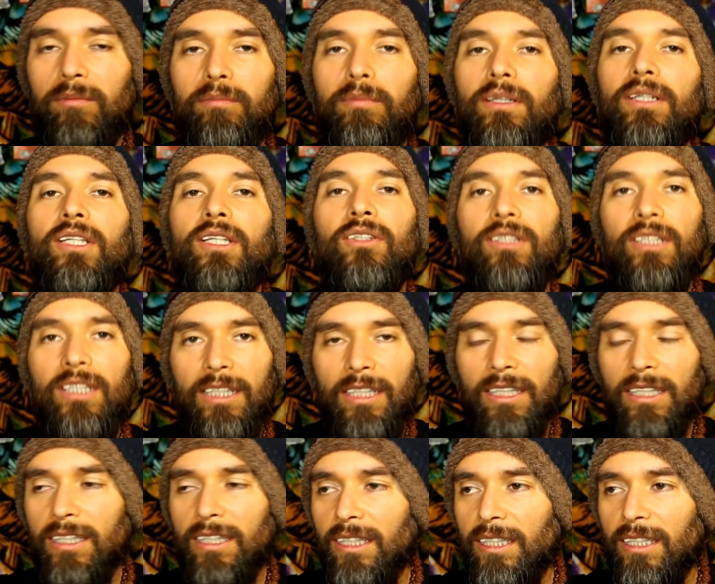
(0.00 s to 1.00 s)
but you
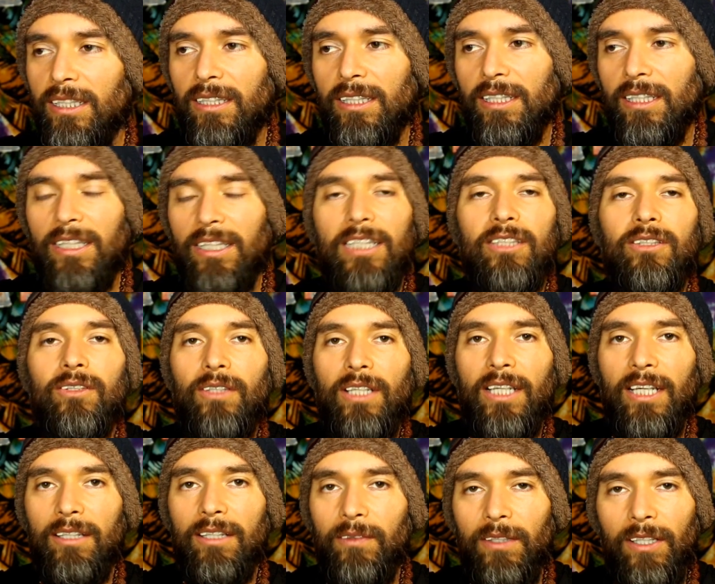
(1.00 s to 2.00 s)
did. And that's
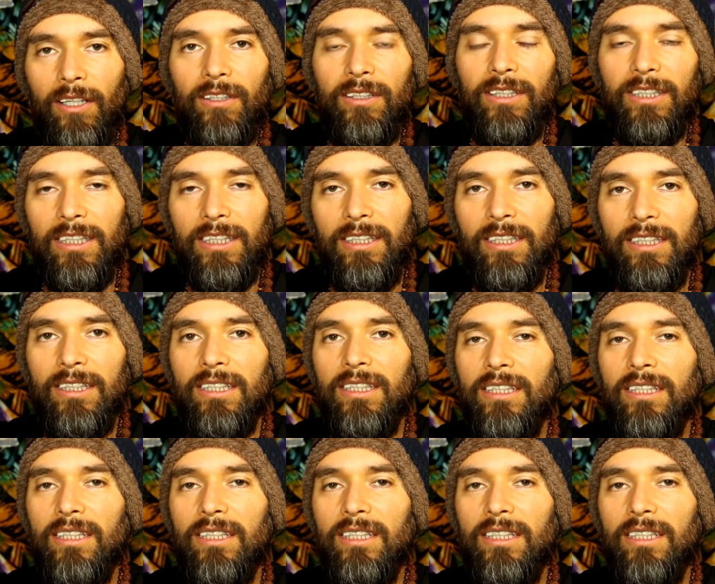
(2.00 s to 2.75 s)
okay, we all did.